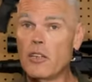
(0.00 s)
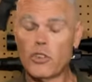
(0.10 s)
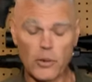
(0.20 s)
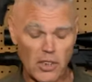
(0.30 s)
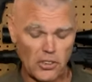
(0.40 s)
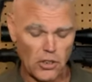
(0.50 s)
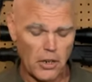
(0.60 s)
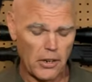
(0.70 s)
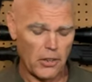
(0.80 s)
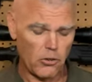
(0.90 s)
So as I
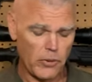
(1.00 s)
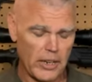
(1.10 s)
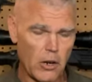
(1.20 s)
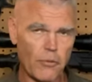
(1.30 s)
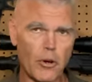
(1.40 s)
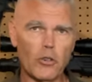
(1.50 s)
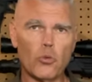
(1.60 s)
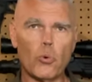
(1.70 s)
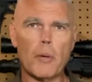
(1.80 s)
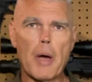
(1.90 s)
start into this video,
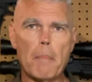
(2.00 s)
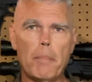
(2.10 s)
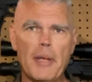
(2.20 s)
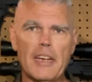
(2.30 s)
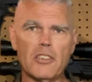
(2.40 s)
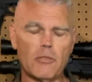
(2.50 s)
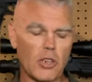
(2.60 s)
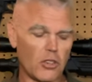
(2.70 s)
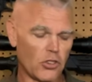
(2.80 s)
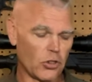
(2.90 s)
folks, one of my
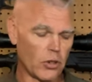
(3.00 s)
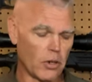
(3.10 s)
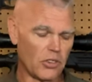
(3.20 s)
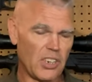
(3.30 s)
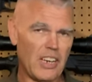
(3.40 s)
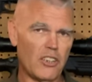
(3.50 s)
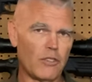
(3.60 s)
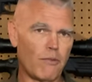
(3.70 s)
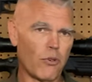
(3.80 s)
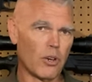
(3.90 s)
biggest concerns
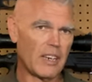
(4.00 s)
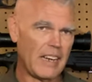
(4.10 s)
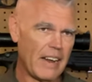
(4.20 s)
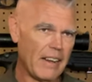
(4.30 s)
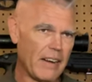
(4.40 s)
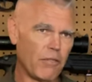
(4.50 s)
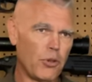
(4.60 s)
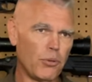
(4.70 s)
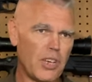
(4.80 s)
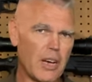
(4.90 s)
is forgetting
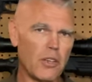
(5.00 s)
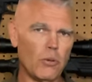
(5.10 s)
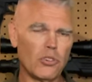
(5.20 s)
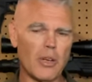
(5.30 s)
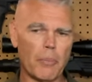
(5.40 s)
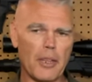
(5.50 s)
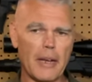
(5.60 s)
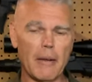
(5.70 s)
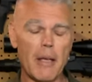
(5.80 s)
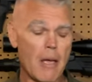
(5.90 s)
to tell you
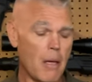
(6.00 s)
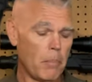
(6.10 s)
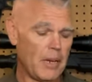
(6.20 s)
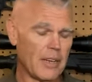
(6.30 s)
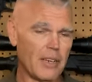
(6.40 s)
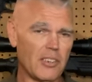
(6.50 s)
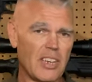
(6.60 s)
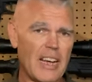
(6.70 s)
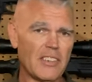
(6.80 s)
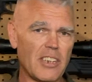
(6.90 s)
something
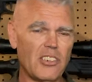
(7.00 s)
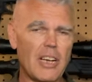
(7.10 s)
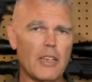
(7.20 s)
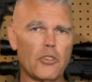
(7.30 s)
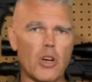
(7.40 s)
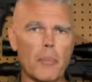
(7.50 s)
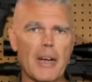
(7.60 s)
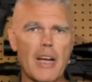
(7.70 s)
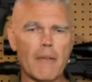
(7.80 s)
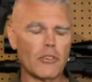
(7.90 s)
because as I said during
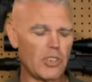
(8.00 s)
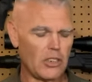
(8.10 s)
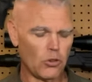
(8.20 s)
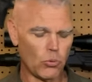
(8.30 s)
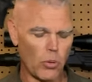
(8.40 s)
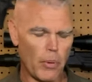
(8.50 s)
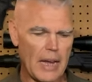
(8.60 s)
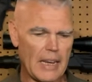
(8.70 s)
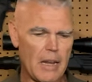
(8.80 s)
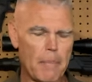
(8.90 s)
my conversations with
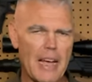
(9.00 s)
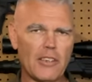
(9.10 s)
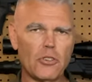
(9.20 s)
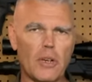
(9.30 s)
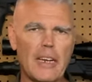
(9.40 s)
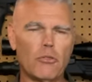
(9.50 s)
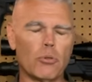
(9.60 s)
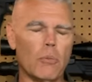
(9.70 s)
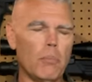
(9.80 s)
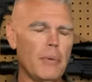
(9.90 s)
Mike, he passed on a
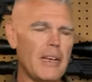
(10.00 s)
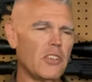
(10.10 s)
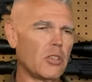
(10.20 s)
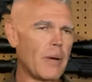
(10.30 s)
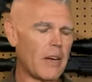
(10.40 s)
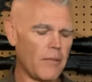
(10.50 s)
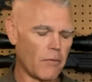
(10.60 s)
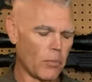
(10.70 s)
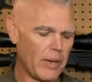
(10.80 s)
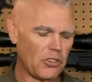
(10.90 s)
tremendous amount of
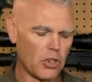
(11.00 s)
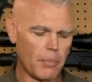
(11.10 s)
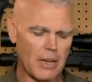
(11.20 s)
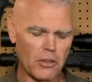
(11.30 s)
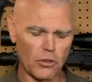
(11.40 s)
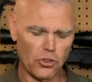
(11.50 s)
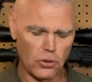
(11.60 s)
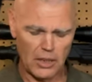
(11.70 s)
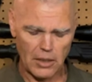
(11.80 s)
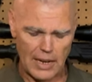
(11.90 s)
information about their
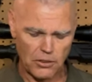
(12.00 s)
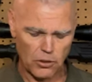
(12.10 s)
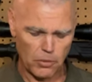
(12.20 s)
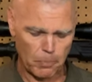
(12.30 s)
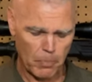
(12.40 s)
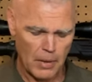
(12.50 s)
shooting glasses,